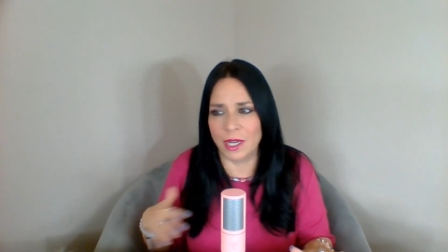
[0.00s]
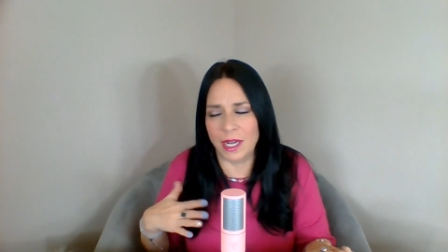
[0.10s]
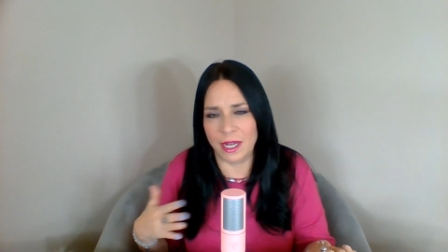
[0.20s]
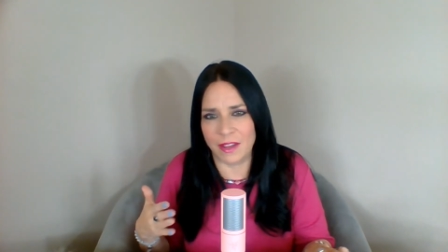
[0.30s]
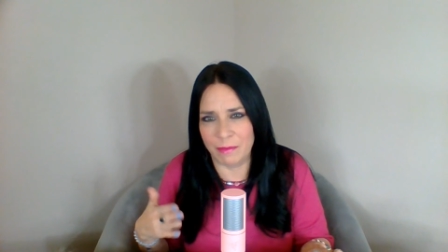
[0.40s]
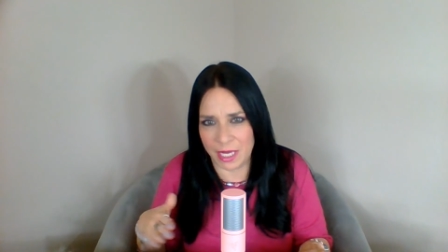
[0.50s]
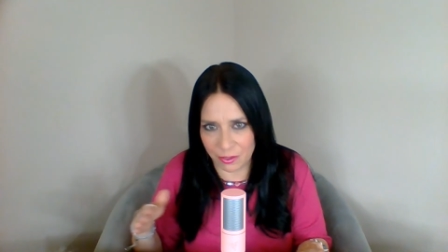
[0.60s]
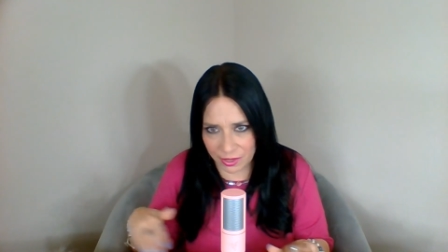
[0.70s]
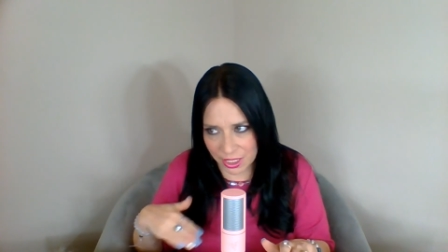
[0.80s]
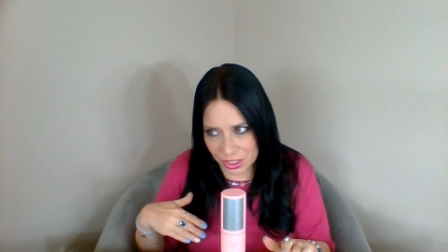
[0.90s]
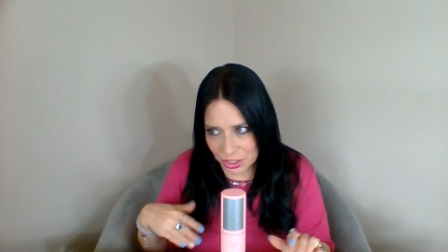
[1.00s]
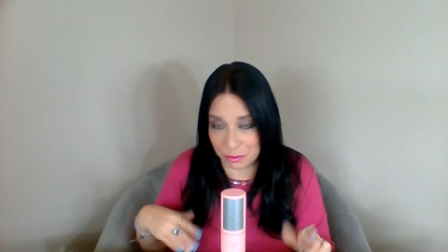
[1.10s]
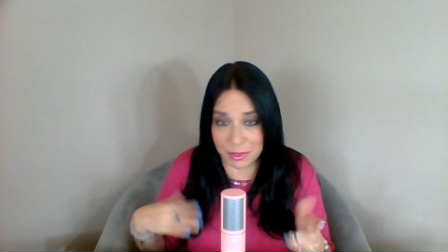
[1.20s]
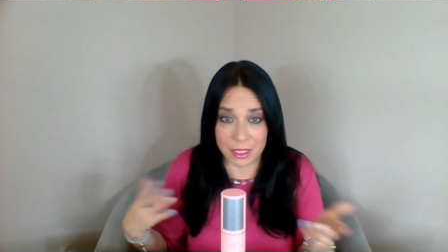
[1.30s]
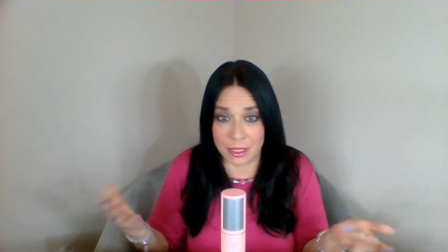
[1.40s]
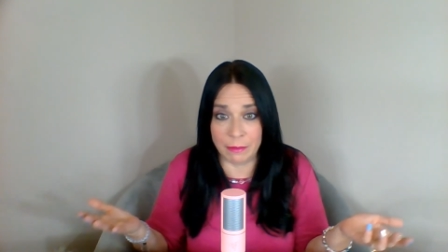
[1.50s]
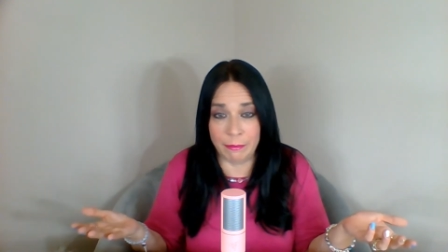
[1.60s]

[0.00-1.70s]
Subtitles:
I didn't have many relationships because I'm